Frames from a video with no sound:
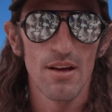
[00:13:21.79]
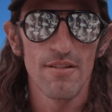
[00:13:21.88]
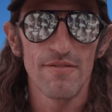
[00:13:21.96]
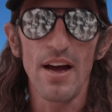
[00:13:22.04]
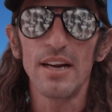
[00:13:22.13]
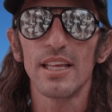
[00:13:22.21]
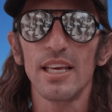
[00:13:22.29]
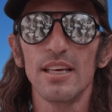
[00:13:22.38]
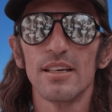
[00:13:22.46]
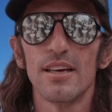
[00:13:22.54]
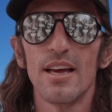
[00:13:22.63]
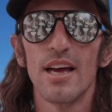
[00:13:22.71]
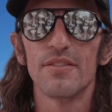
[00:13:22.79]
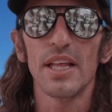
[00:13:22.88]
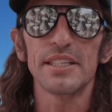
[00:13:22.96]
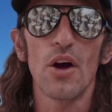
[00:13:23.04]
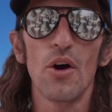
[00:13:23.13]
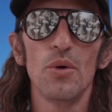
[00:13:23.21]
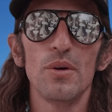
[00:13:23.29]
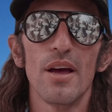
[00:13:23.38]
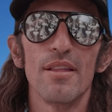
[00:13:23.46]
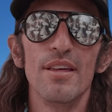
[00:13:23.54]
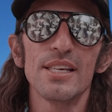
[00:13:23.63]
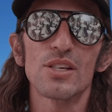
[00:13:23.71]
Finally, if you'd like to own
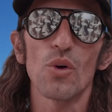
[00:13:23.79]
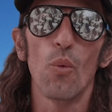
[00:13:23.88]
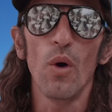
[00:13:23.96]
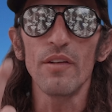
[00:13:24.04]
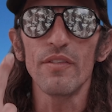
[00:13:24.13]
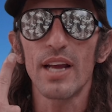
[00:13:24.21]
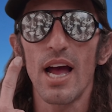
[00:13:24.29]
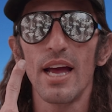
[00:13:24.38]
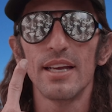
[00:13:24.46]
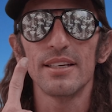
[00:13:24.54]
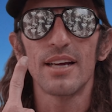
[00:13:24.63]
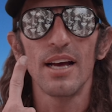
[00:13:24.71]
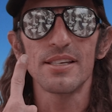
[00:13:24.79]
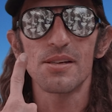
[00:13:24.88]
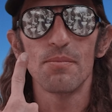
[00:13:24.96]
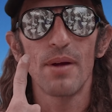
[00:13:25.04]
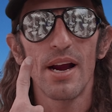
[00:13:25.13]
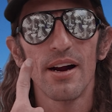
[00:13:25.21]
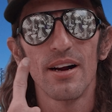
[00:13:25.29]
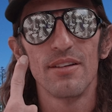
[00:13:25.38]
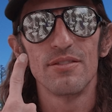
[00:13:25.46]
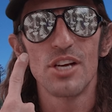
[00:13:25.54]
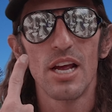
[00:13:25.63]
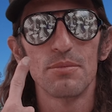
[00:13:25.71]
this one-of-a-kind custom pair
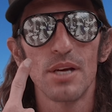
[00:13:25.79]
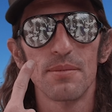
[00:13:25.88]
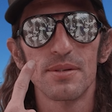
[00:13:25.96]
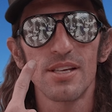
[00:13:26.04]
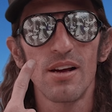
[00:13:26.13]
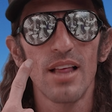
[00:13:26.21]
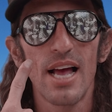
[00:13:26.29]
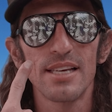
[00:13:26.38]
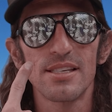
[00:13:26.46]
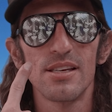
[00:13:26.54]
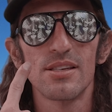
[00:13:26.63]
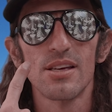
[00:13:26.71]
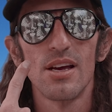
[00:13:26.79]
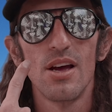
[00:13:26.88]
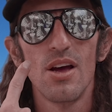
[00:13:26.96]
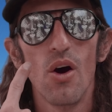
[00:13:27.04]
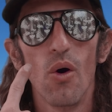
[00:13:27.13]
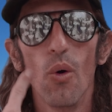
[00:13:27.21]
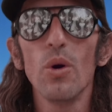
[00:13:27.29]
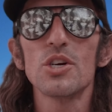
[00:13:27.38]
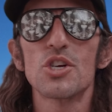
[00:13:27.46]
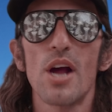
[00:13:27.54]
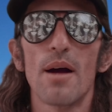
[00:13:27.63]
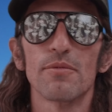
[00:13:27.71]
of Jam Jam sunglasses or
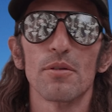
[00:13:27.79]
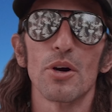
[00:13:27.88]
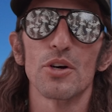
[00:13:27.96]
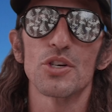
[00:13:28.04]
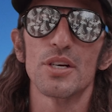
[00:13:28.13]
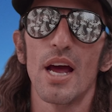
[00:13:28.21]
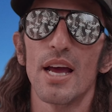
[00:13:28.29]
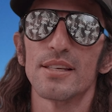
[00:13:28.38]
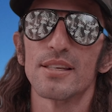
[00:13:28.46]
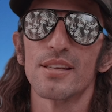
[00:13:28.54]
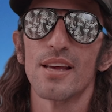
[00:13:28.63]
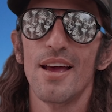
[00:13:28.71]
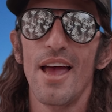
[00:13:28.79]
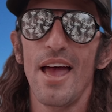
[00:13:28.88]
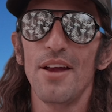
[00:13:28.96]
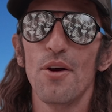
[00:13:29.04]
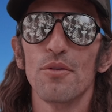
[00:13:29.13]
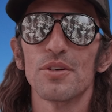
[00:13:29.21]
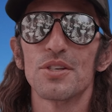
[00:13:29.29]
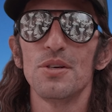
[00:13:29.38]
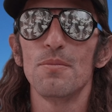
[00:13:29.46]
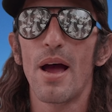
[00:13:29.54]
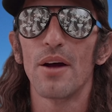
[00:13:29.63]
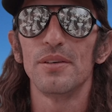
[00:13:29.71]
shop for merchandise, head over to
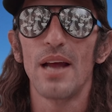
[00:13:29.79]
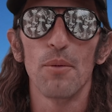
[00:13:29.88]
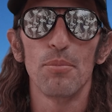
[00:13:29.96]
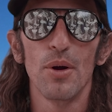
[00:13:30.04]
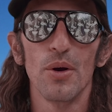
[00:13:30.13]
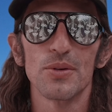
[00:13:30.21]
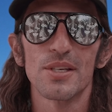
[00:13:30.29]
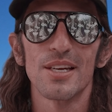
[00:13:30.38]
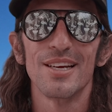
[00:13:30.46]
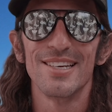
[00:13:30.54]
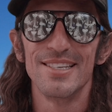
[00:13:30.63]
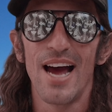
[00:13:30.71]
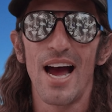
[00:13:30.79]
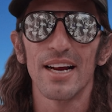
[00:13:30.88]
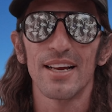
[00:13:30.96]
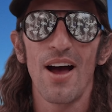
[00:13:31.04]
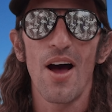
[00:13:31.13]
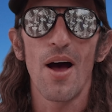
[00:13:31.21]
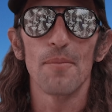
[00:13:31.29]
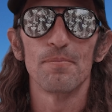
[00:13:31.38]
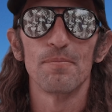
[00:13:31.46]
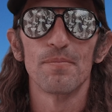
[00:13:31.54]
mountainoutpost.com.